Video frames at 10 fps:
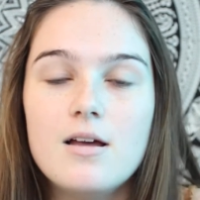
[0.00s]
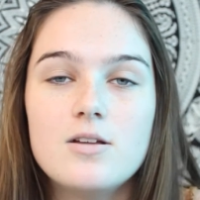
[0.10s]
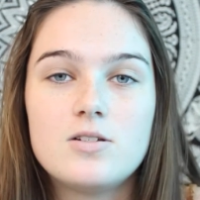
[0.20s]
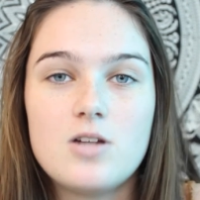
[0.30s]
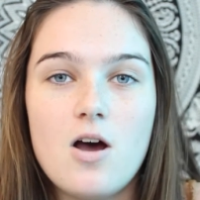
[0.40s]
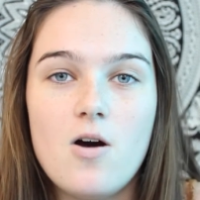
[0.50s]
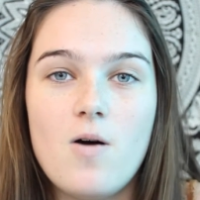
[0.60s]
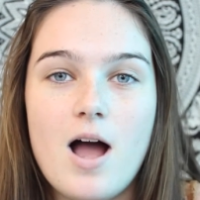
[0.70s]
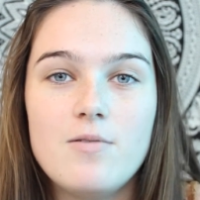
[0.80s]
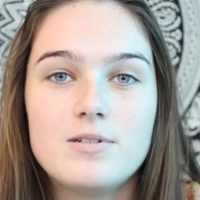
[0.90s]
So
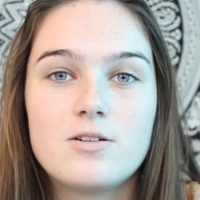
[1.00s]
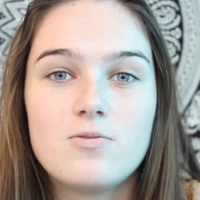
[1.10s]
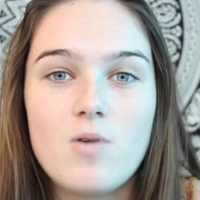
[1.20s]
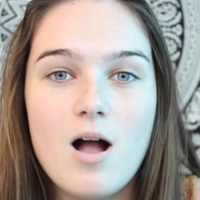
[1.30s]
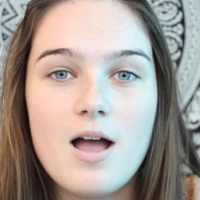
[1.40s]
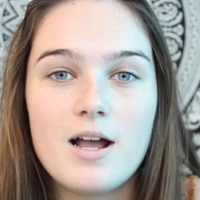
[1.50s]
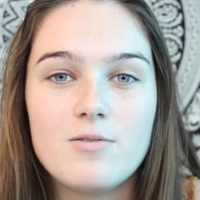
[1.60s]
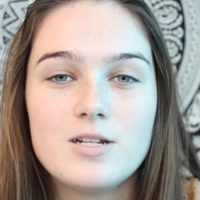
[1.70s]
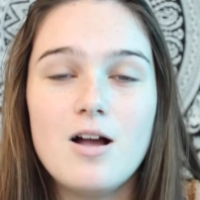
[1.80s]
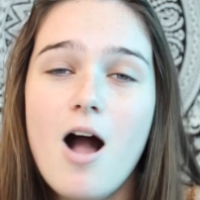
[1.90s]
I was crying. I
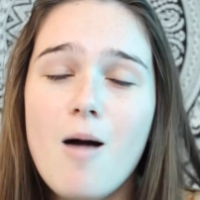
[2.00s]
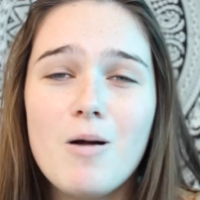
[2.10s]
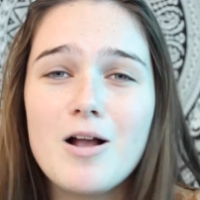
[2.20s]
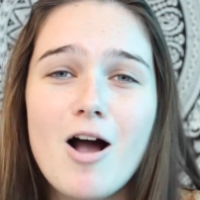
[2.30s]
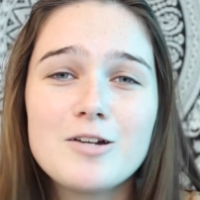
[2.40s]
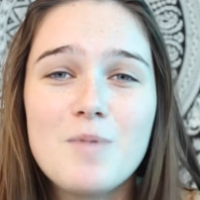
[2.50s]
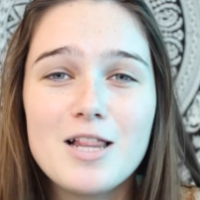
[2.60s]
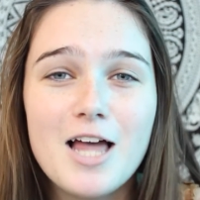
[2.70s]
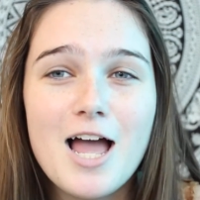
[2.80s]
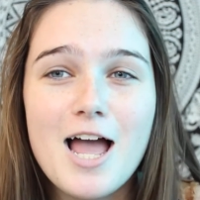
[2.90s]
was like, "Oh my gosh,
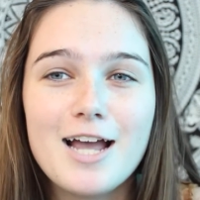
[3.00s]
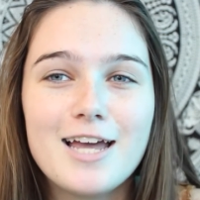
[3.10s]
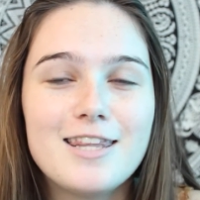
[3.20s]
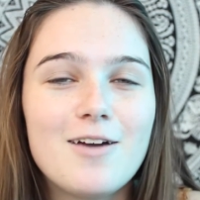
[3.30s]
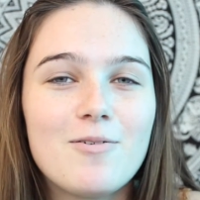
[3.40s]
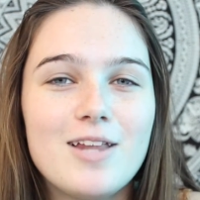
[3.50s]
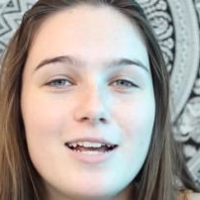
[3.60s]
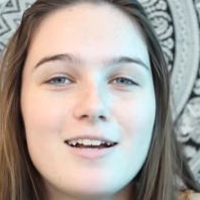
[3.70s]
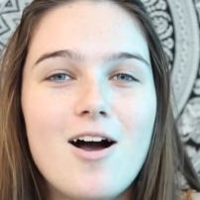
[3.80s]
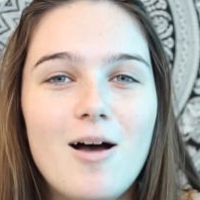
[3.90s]
my leg!" They were
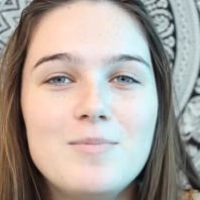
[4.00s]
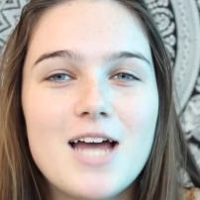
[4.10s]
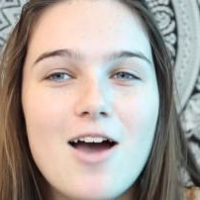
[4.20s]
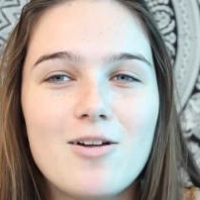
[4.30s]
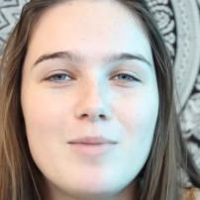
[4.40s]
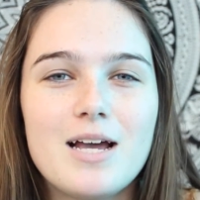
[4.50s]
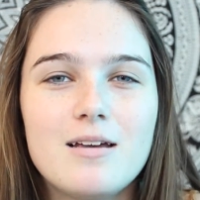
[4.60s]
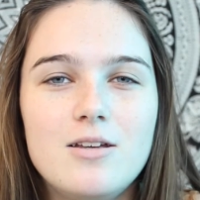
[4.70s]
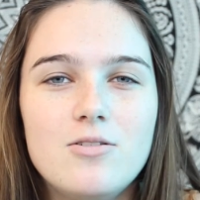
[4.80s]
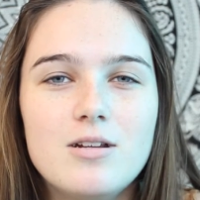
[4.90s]
like, "Calm down." I'm like,
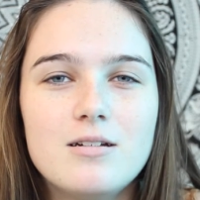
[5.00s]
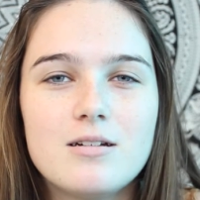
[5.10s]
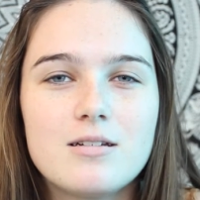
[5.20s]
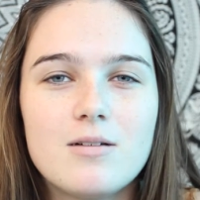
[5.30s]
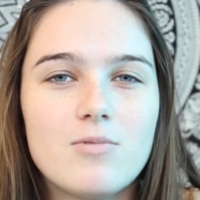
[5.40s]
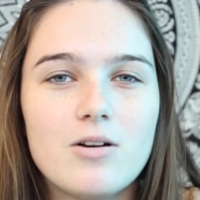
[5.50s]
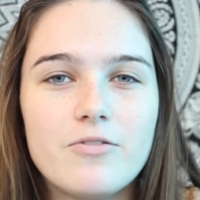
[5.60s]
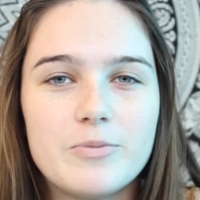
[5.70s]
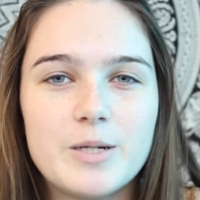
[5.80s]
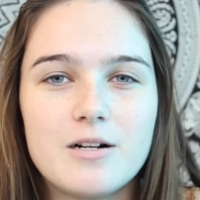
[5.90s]
"You didn't just get run
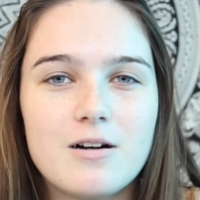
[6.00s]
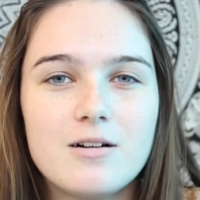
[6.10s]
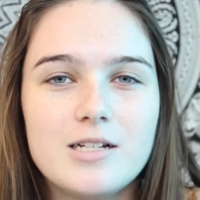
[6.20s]
over by a car.